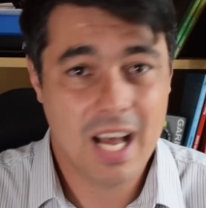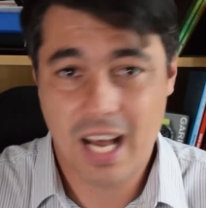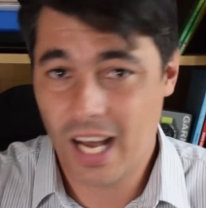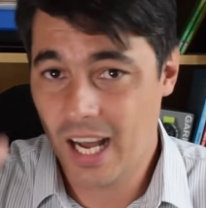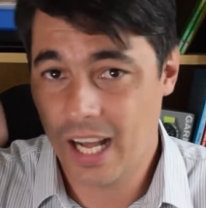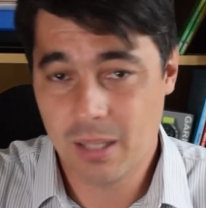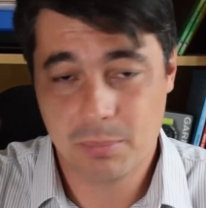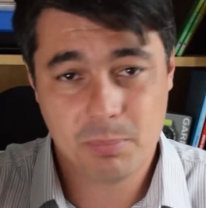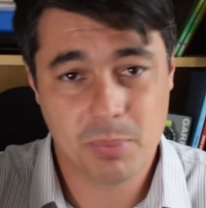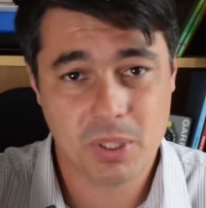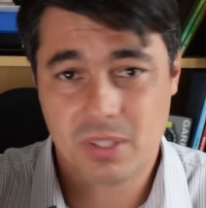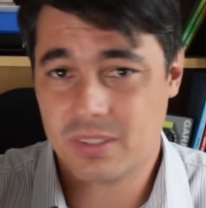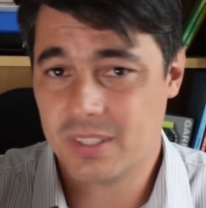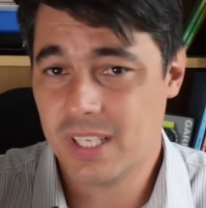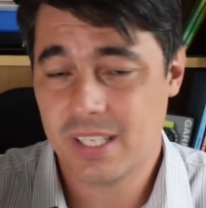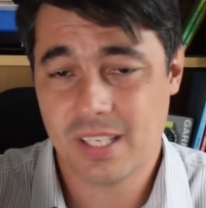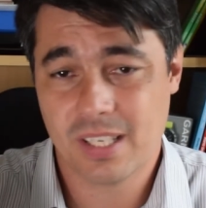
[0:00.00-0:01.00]
I'll
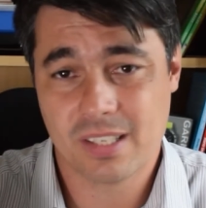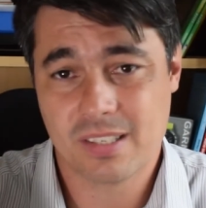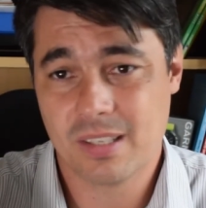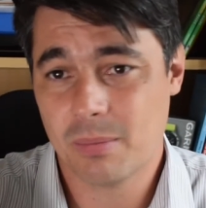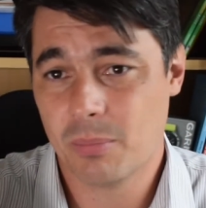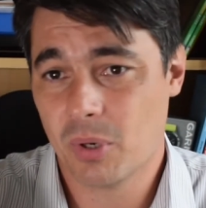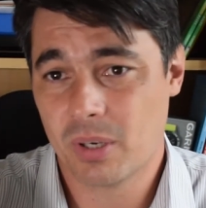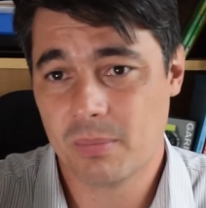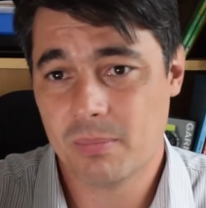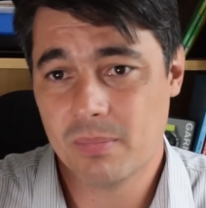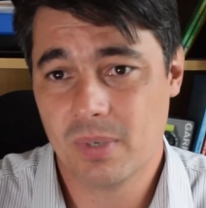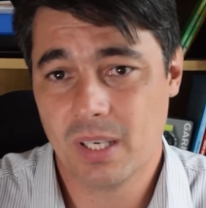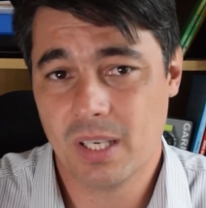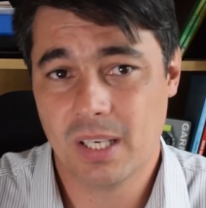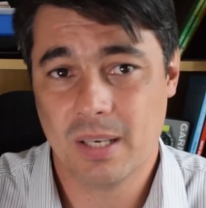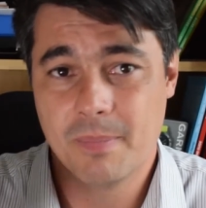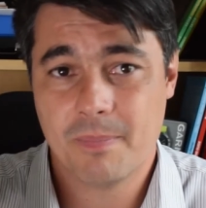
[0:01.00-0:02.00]
put details in the bottom,
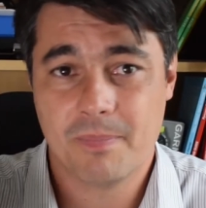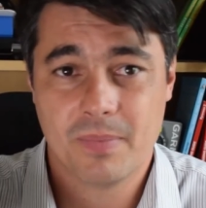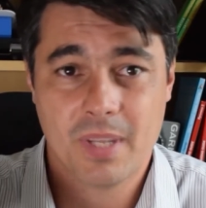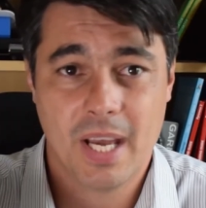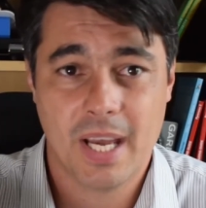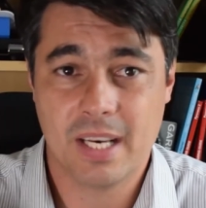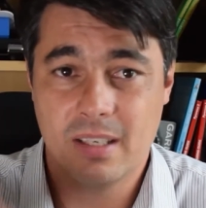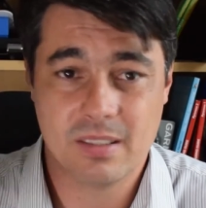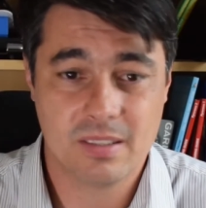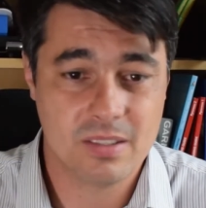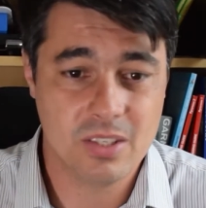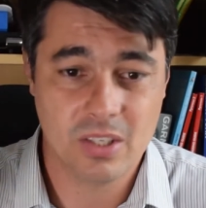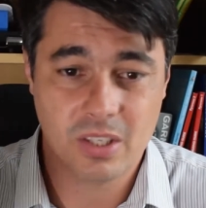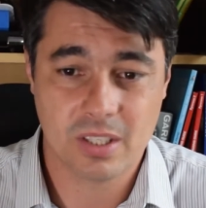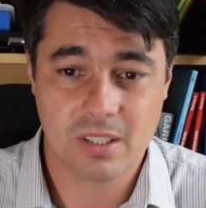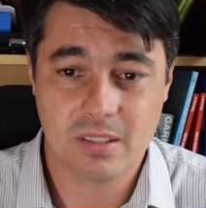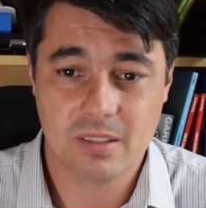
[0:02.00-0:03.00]
and
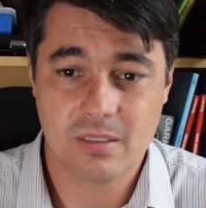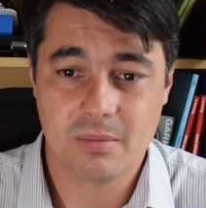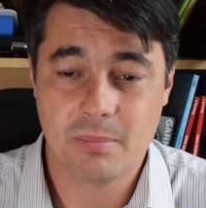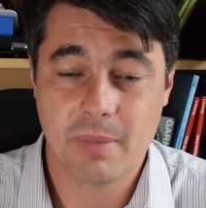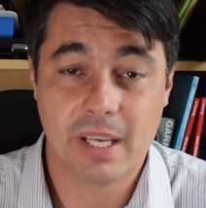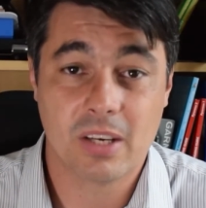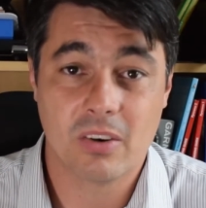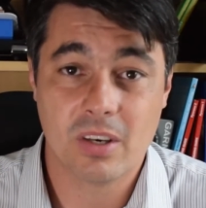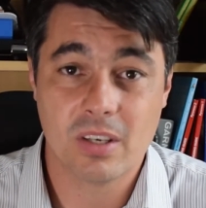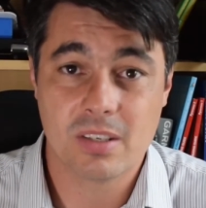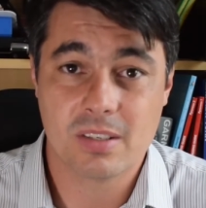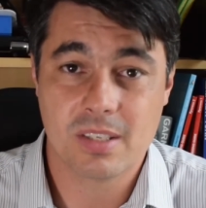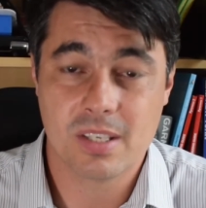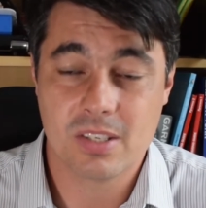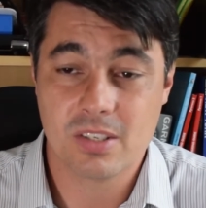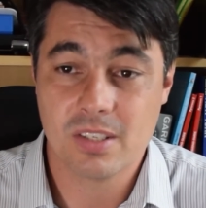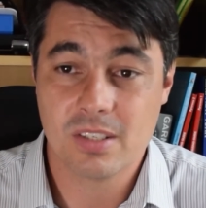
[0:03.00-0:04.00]
you can make your own
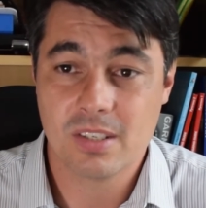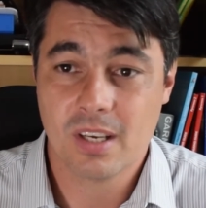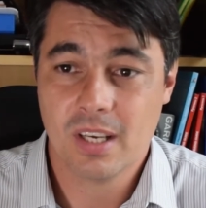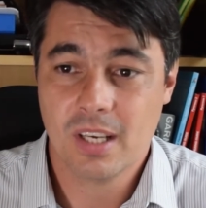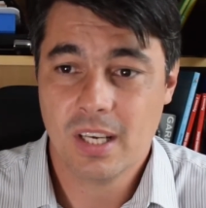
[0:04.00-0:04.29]
decisions.